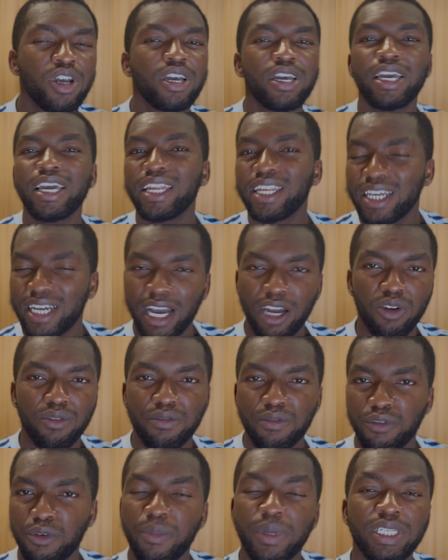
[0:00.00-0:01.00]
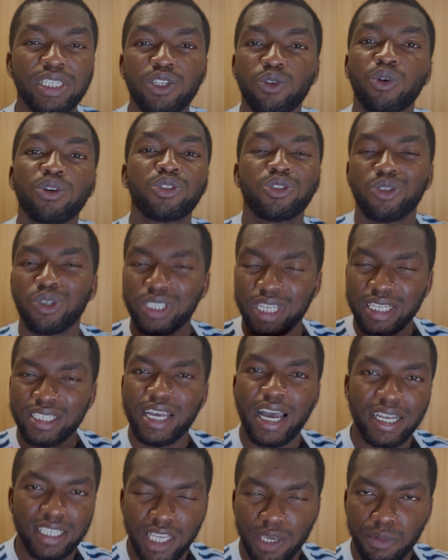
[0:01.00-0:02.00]
Any kind of information you want to know, just
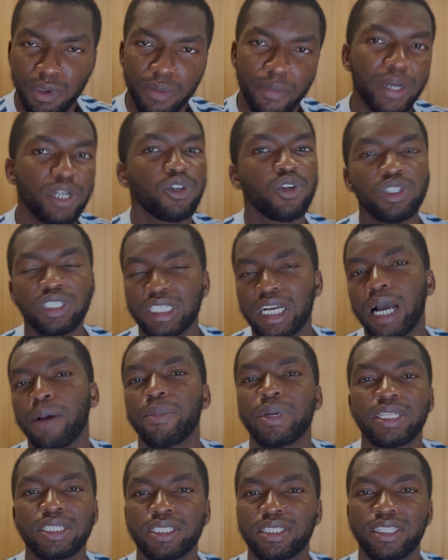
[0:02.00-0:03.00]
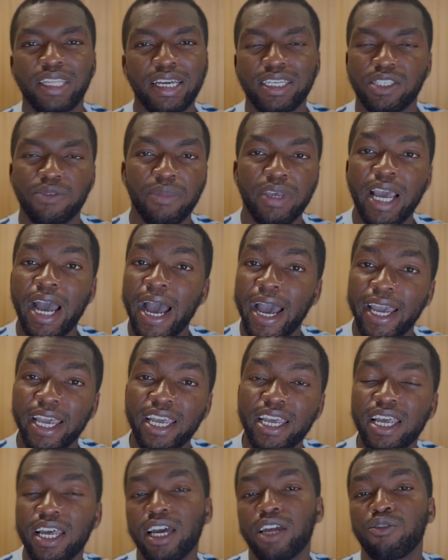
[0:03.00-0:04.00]
ask me. But don't come and text me hi
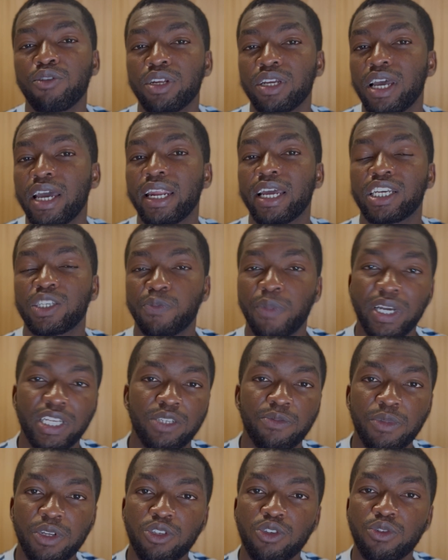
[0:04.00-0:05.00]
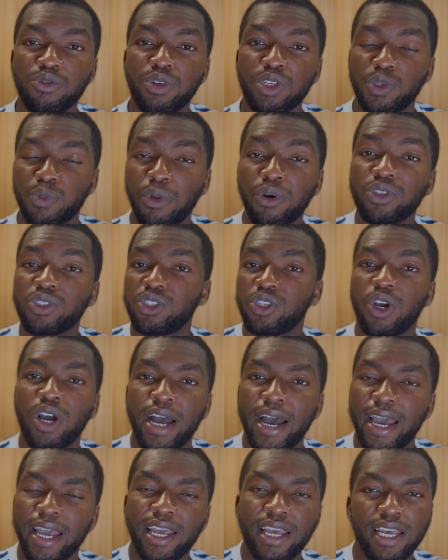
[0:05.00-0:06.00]
and expect me to respond to your
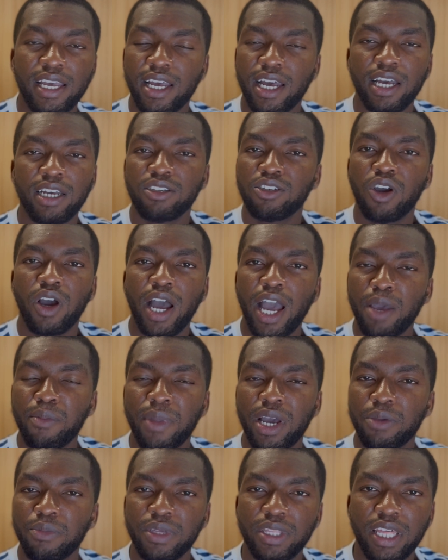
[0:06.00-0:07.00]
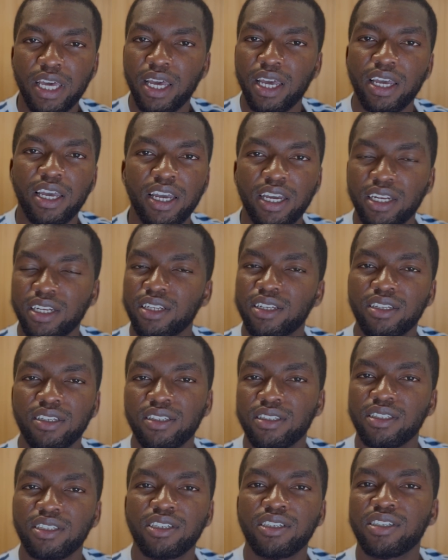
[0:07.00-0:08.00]
hi. Your hi might be there and
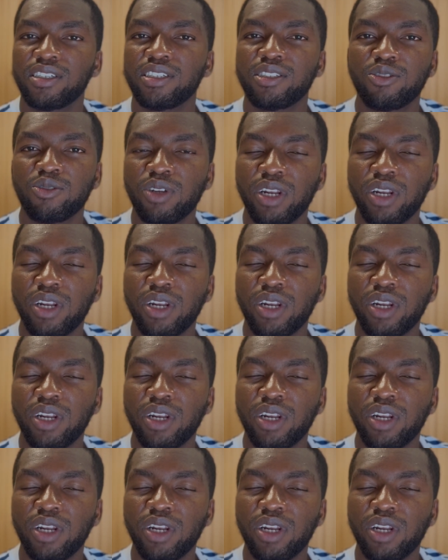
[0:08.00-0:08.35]
it will